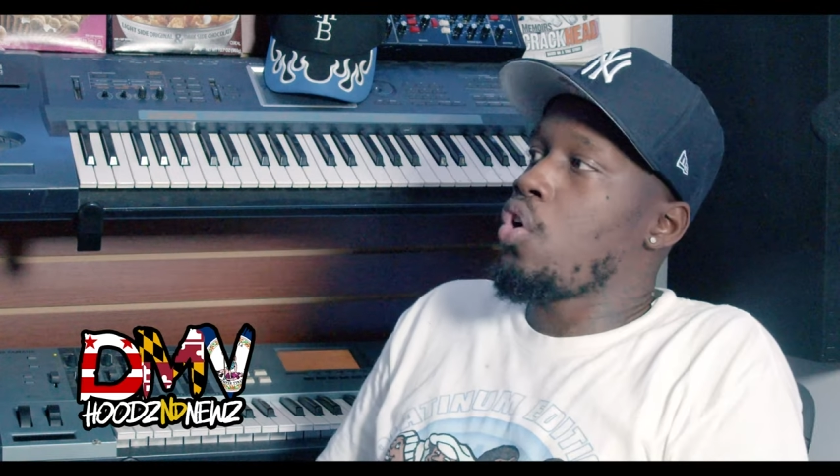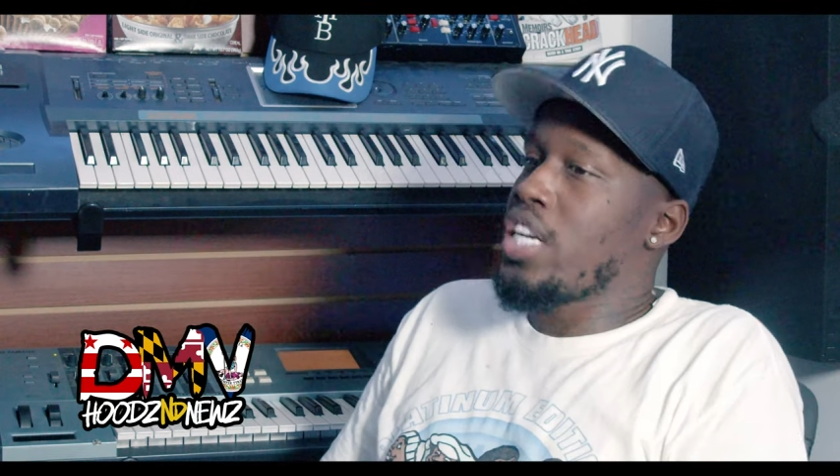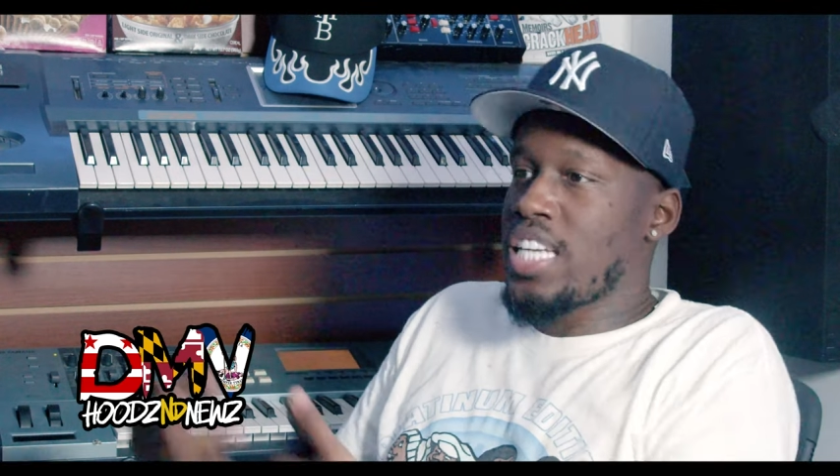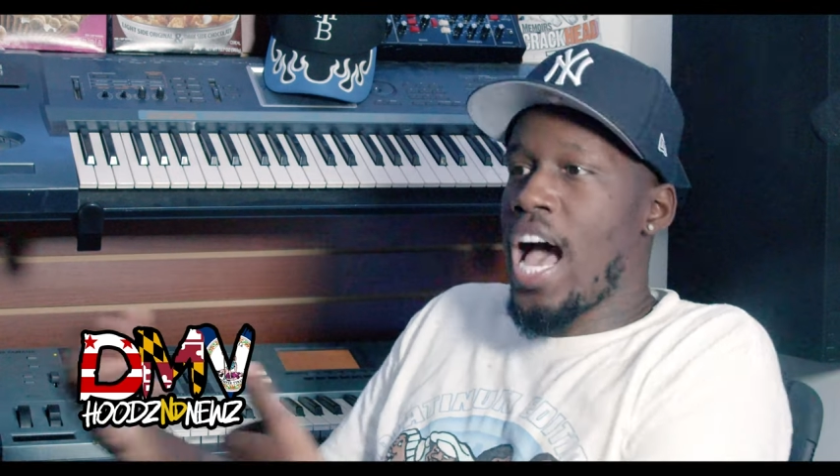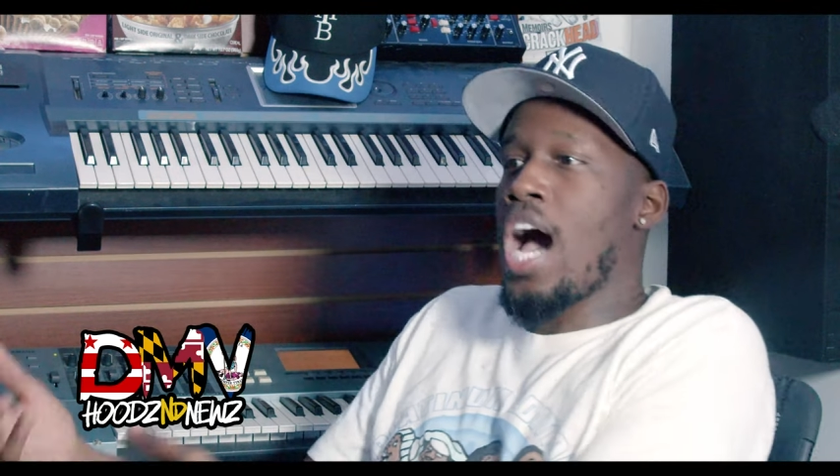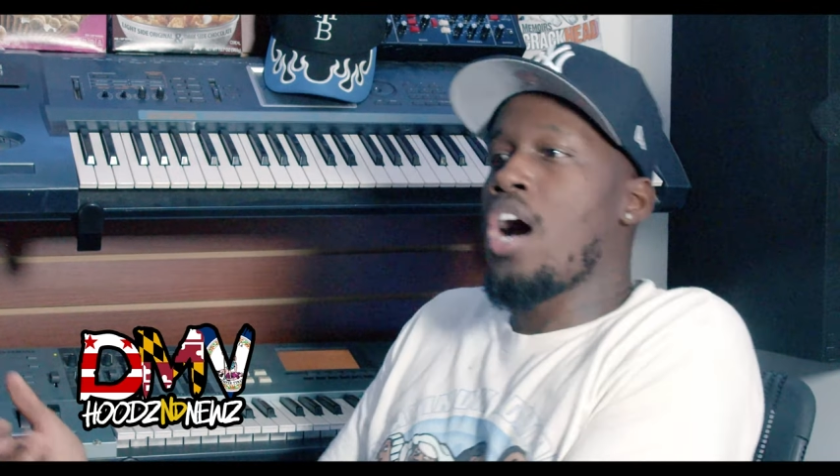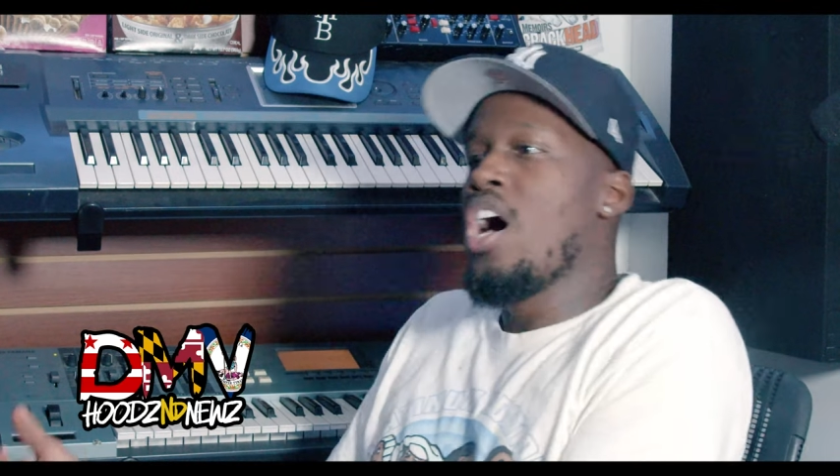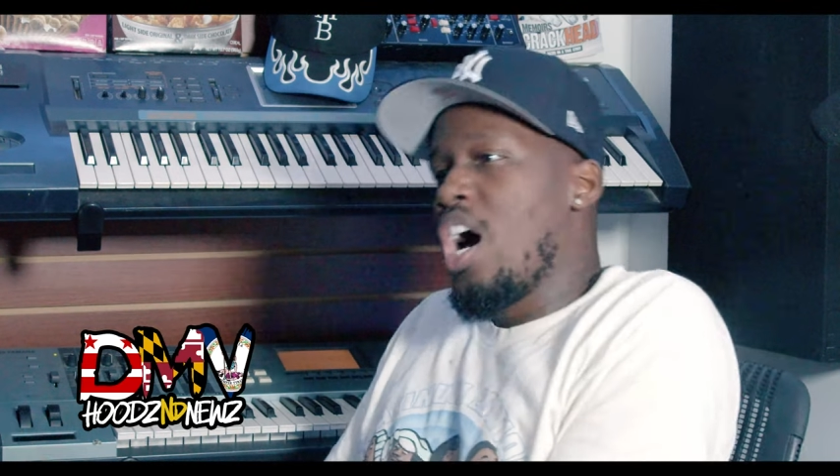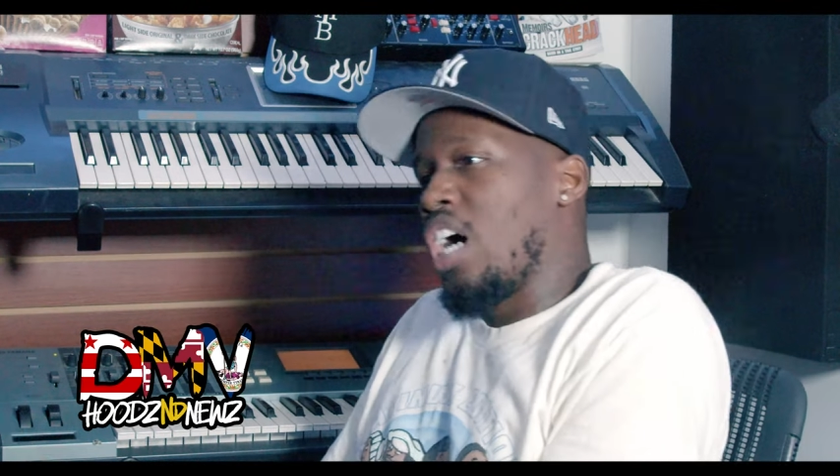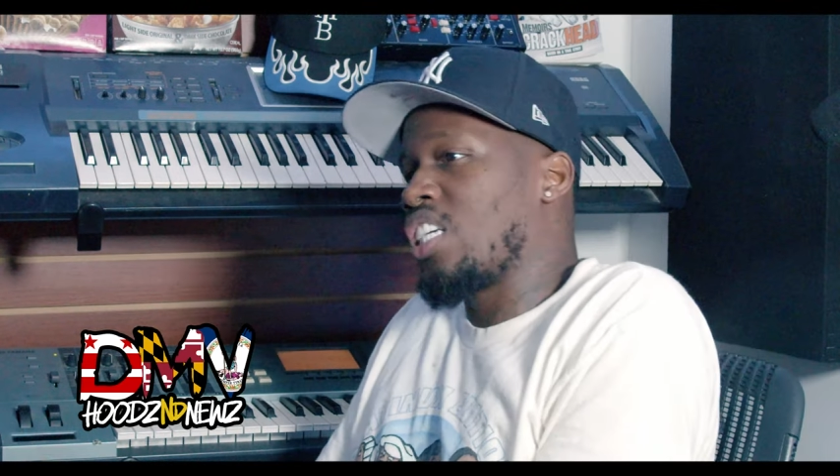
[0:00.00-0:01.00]
or this how
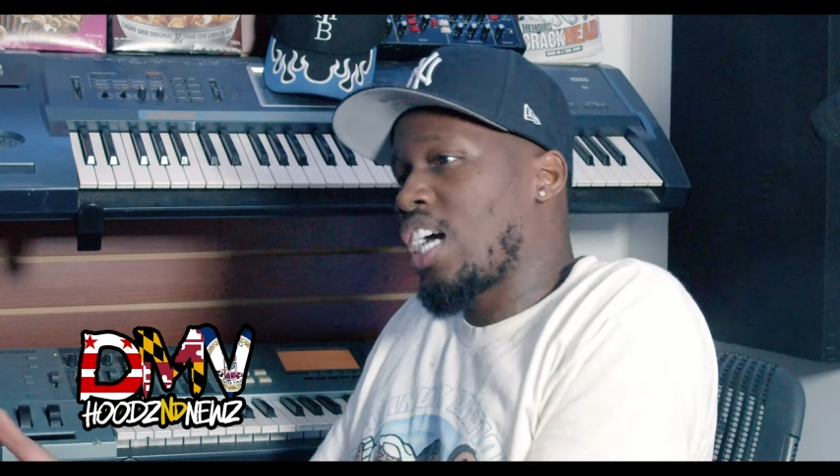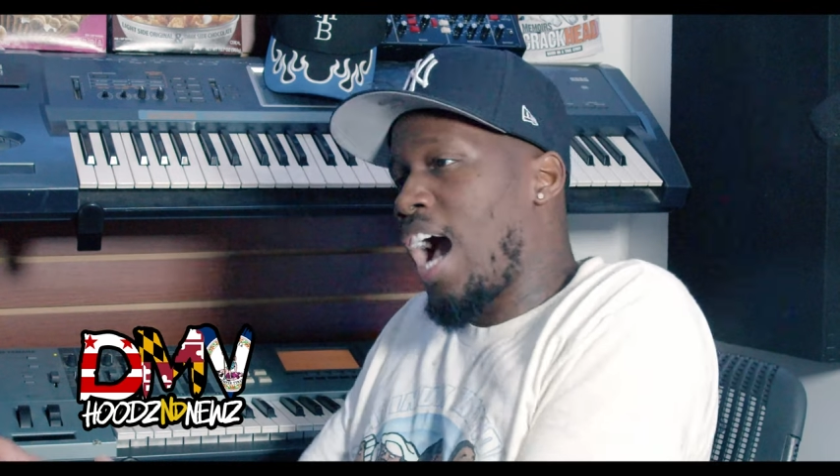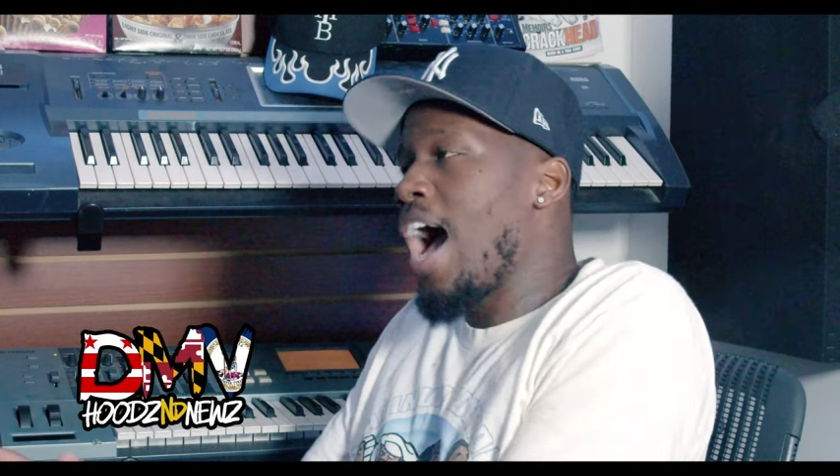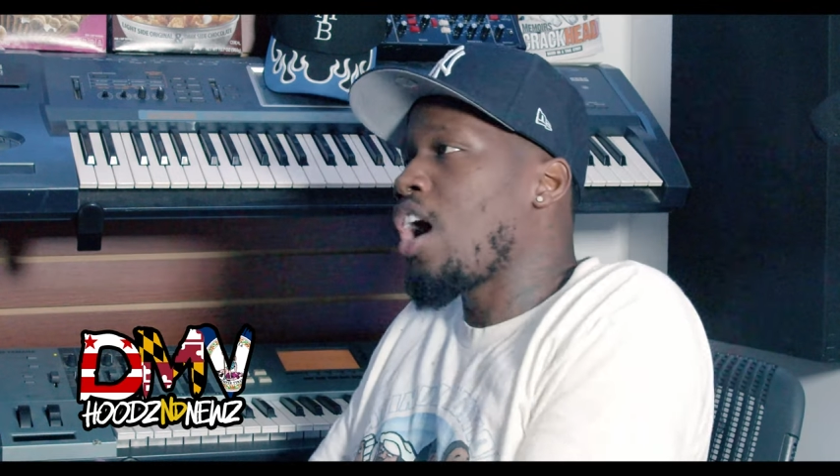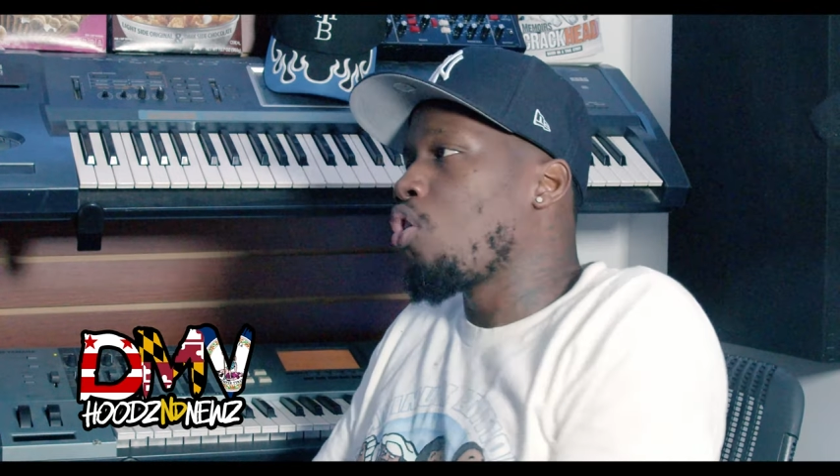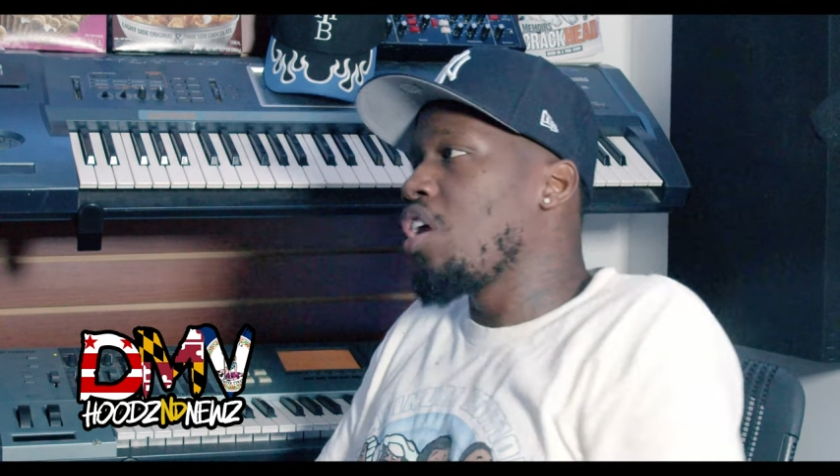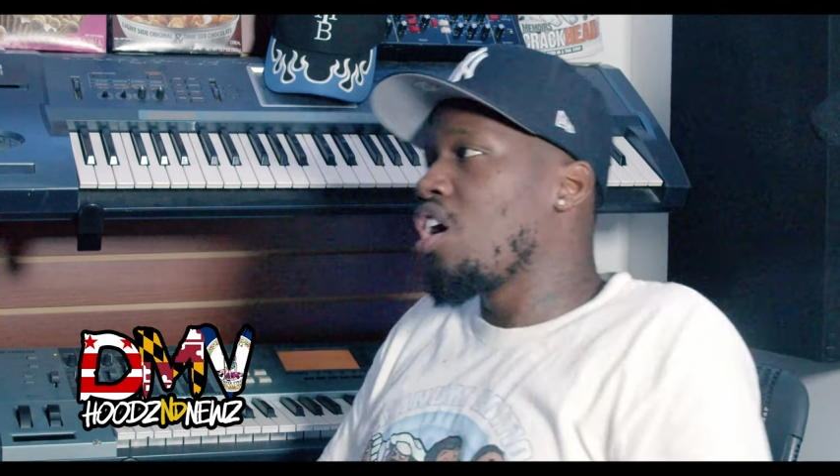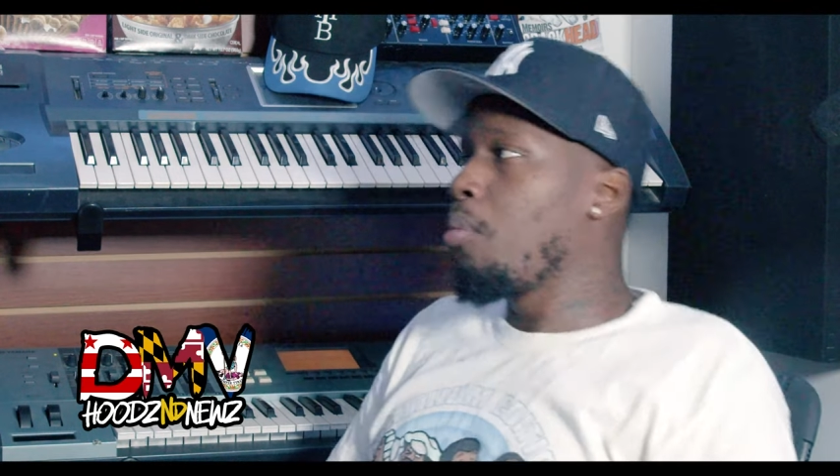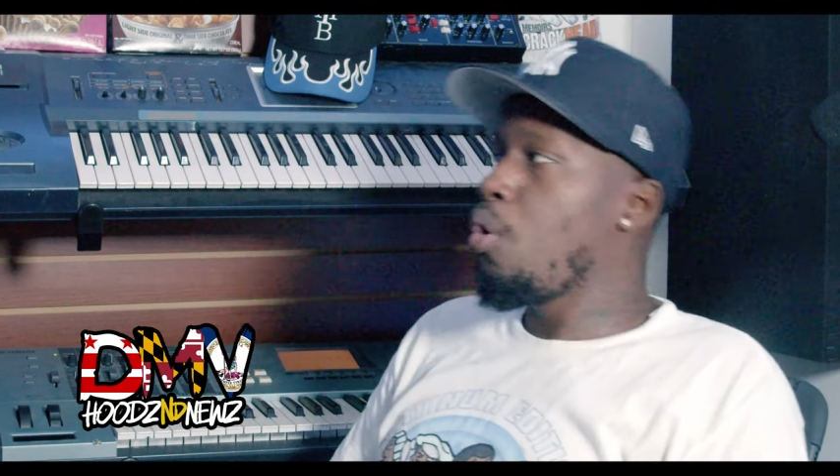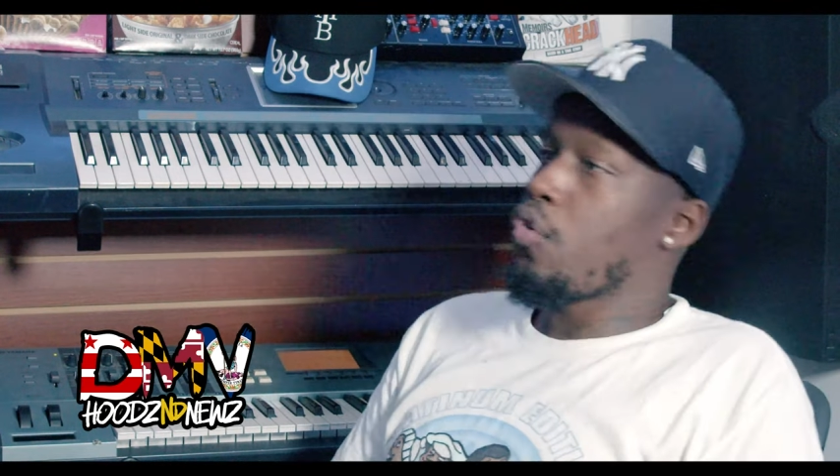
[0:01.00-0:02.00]
a Chicago
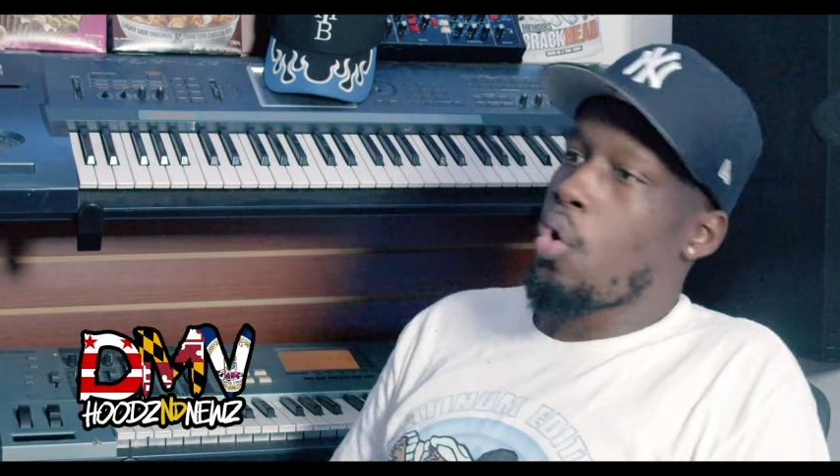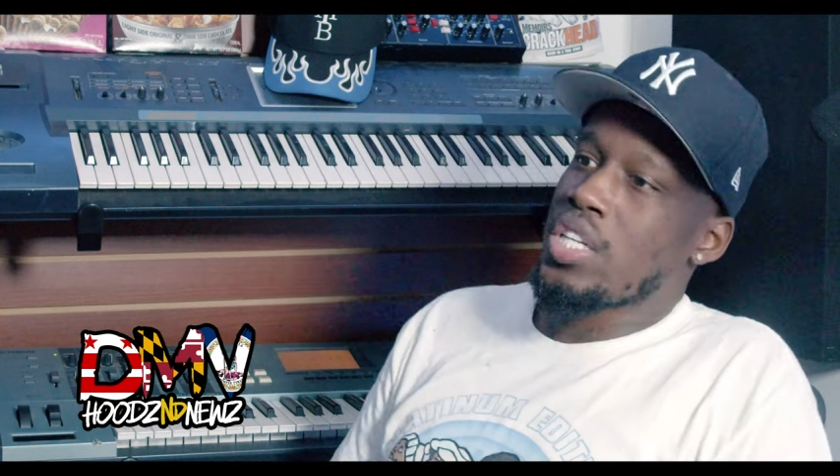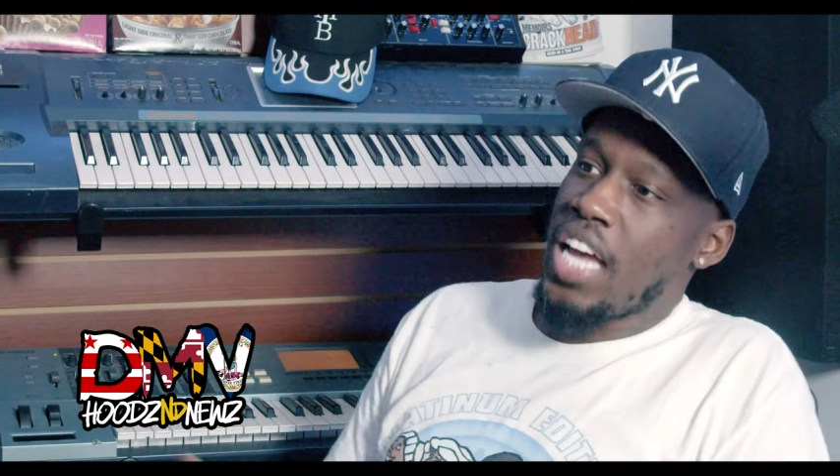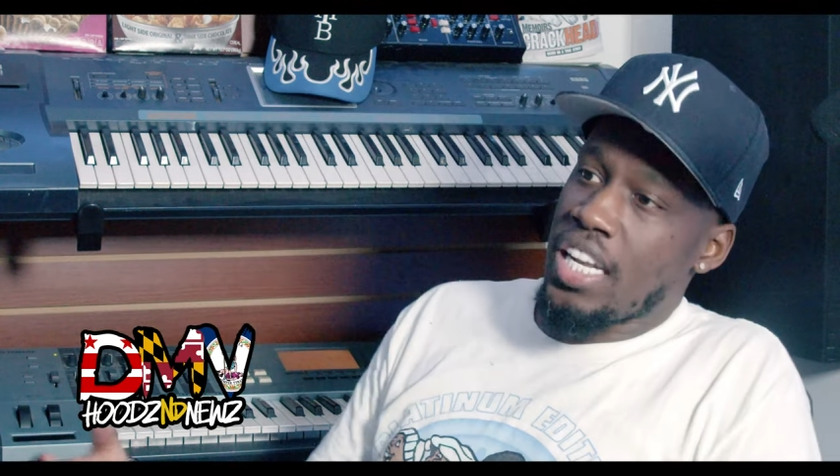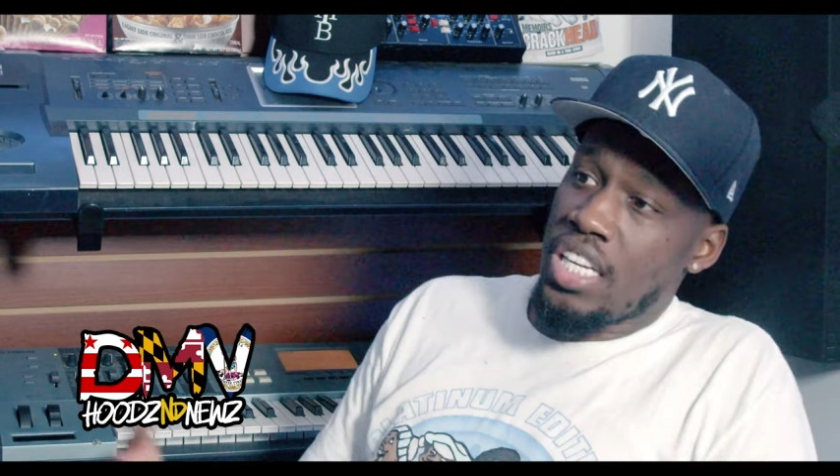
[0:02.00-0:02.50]
nigga moving, or a St.